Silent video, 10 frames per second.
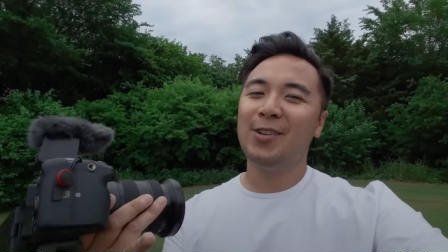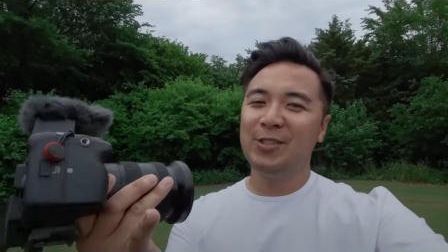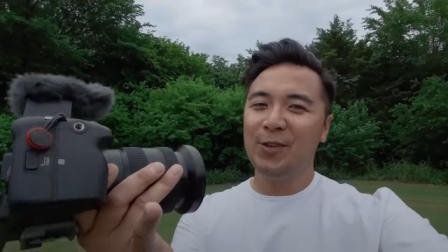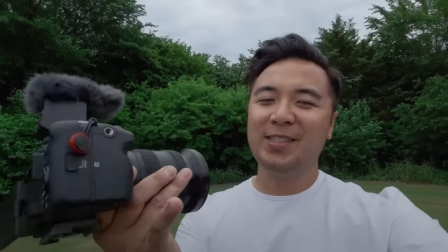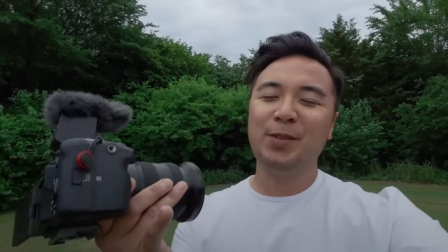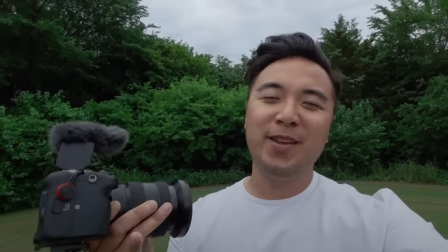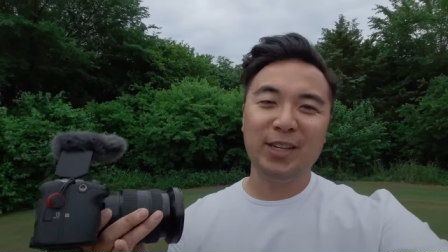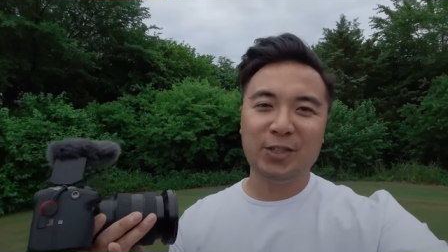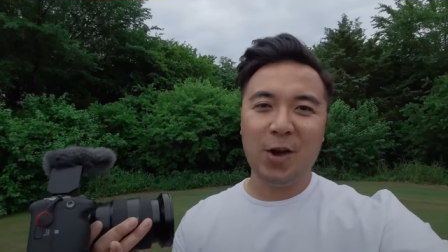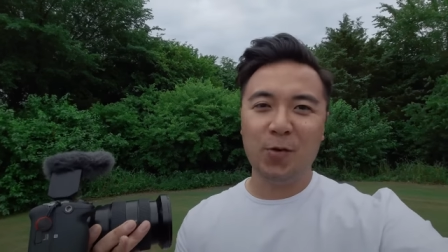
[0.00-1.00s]
Also, this is
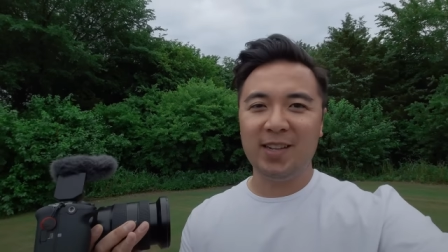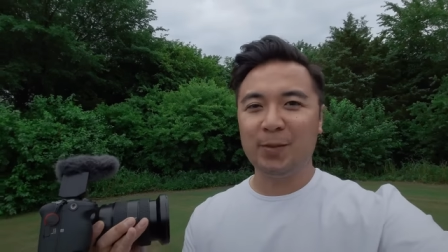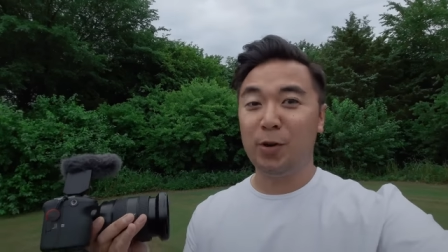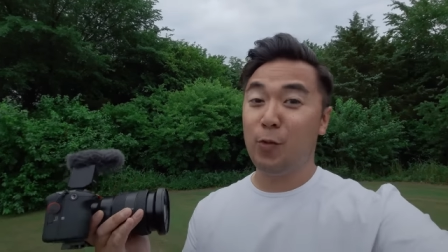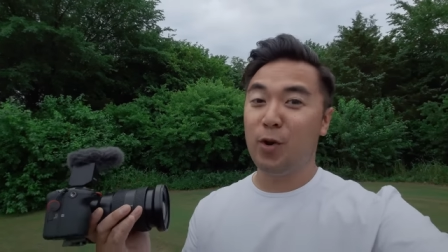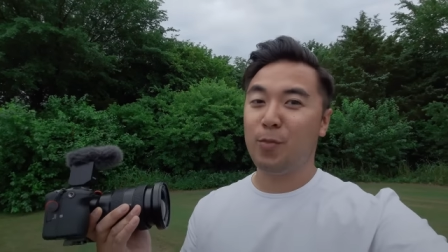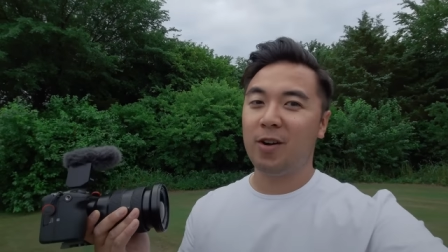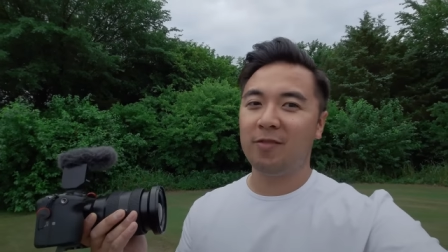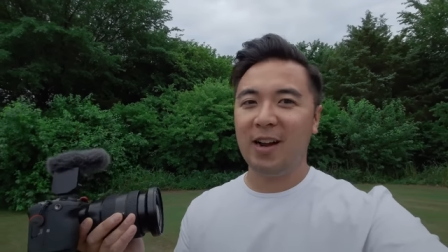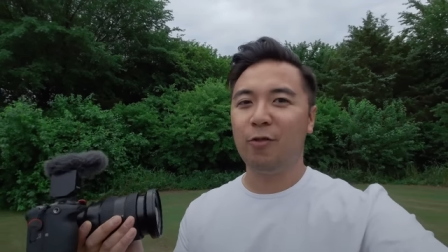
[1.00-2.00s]
being shot with the Xperia one
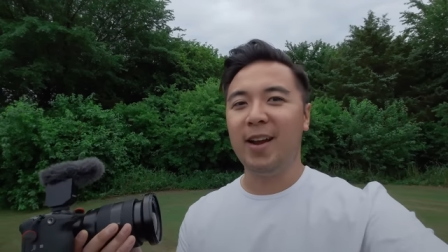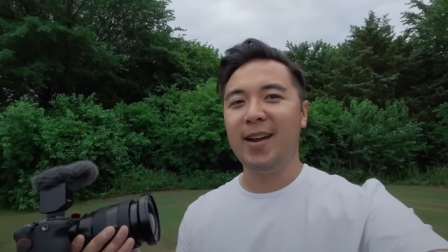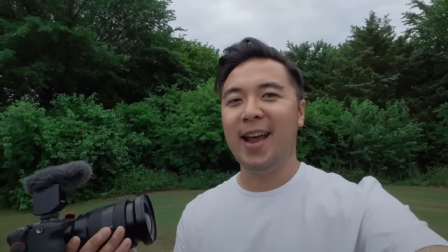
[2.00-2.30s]
Mark five right